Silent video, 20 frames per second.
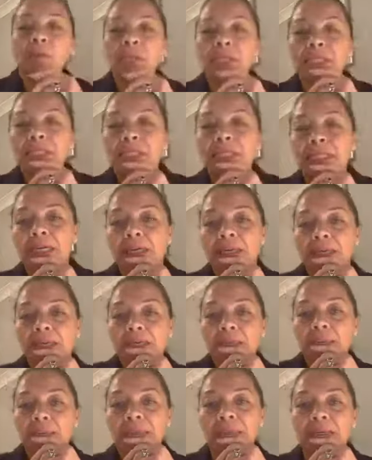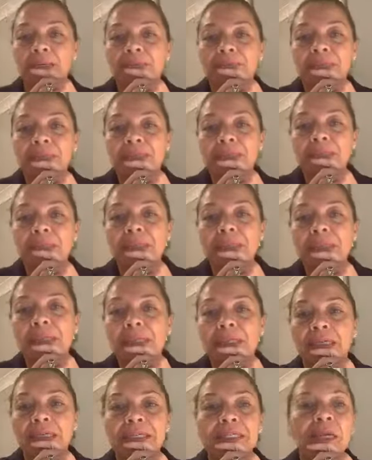I wanted to tell you a little bit of some of the
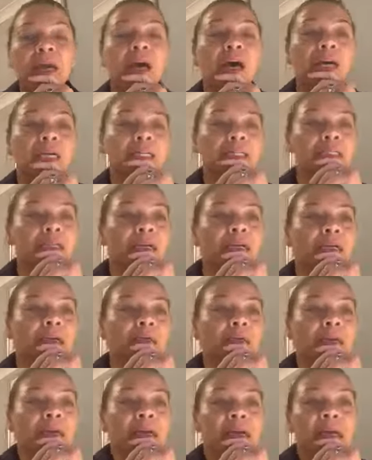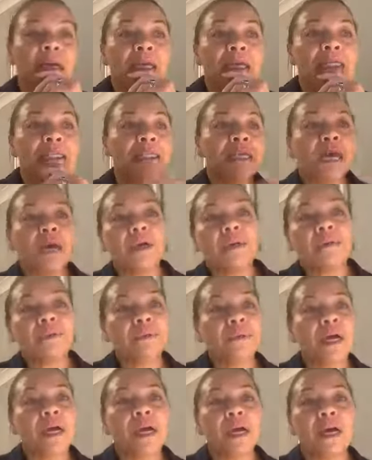things that I do.
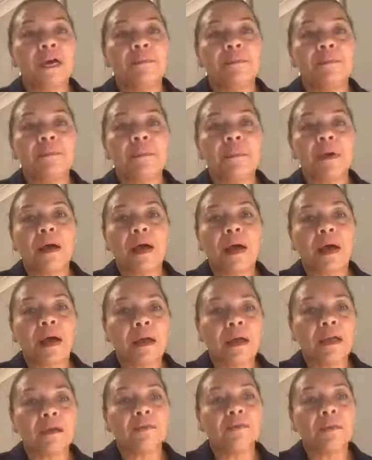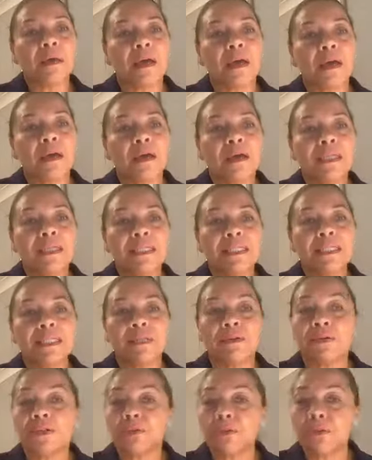So I'm a
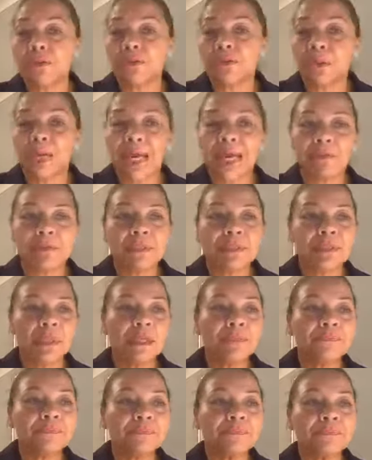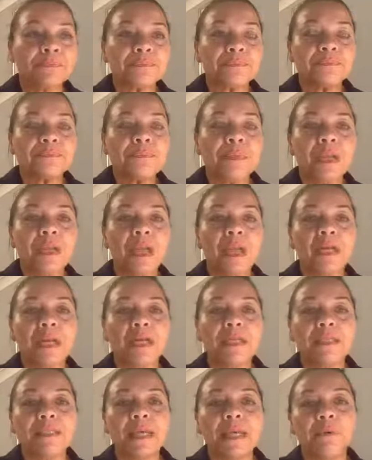holistic or spiritual counsellor, like
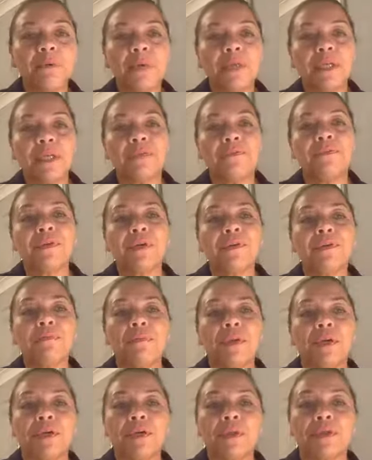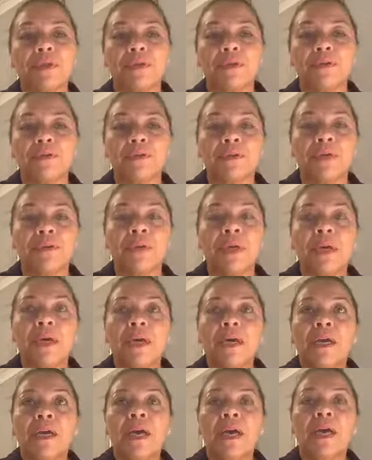I say, working very much through
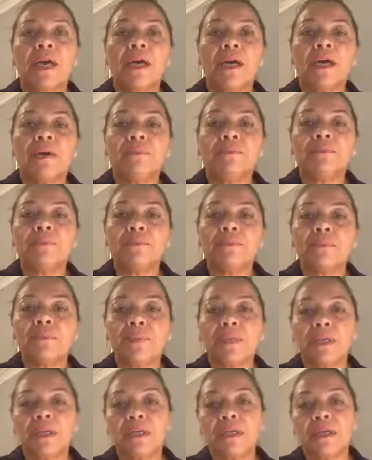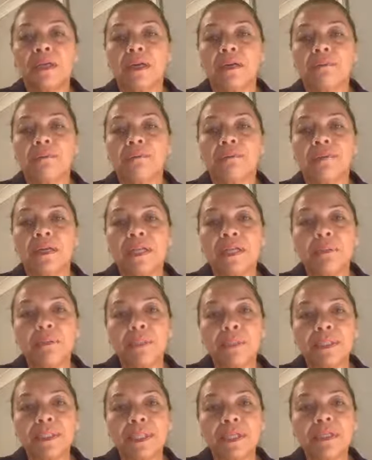the feeling
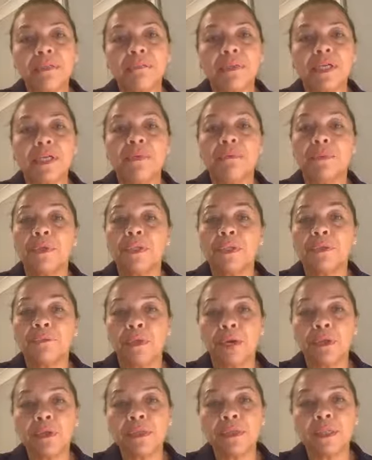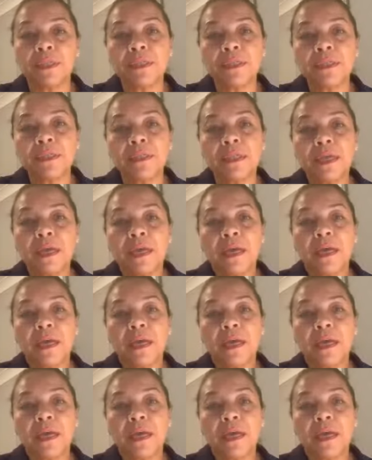body, working with the emotions.